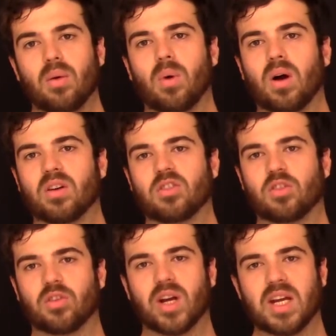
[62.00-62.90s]
was
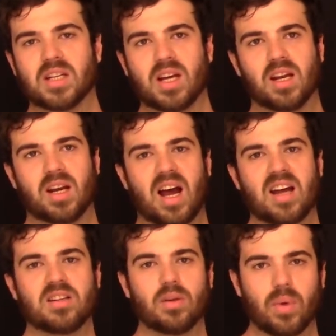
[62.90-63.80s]
to create a
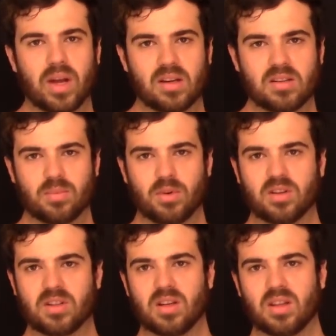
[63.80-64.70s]
lighter weight
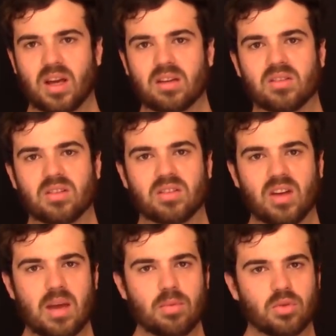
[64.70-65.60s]
printer that
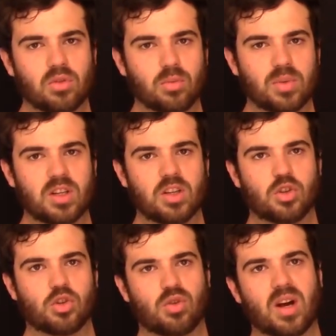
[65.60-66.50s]
is able to be
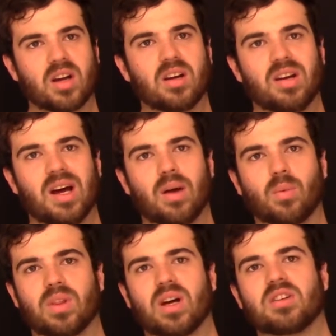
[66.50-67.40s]
shrunken
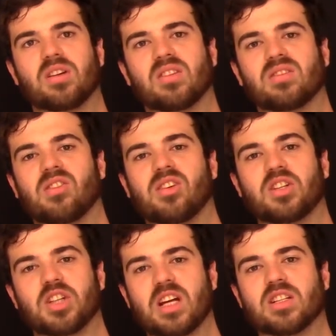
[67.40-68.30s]
down without
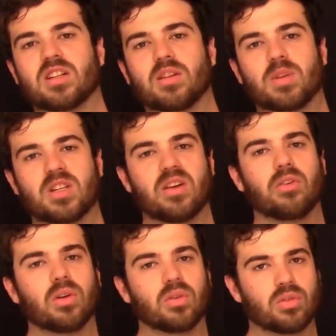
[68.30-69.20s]
necessarily changing the
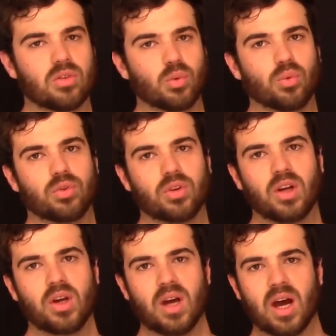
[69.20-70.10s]
materials used,
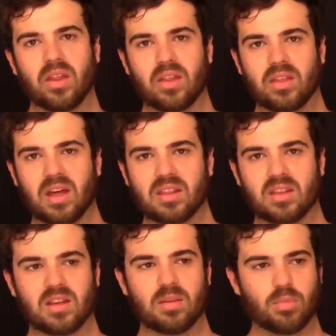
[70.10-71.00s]
other
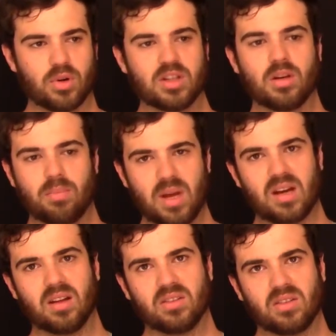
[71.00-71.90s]
than the printer
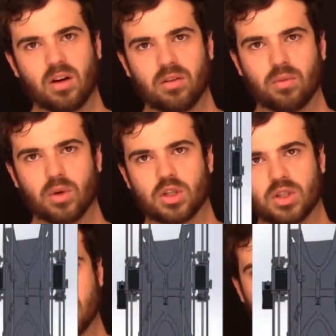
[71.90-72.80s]
bed itself,
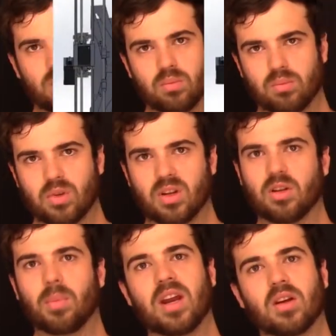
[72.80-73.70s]
which,
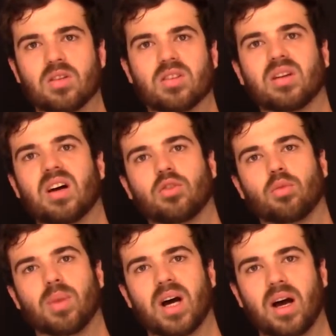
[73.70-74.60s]
depending on the size
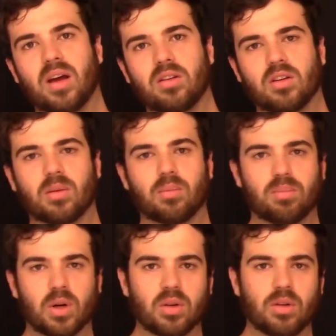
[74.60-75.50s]
you buy, you
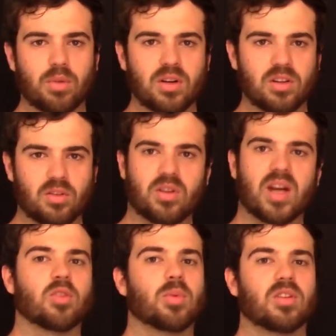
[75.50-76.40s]
can build the printer to
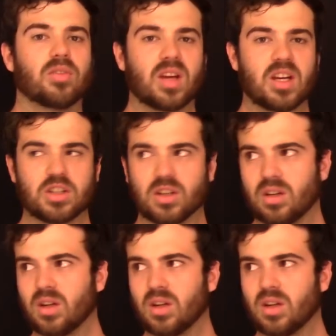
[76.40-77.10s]
that specification.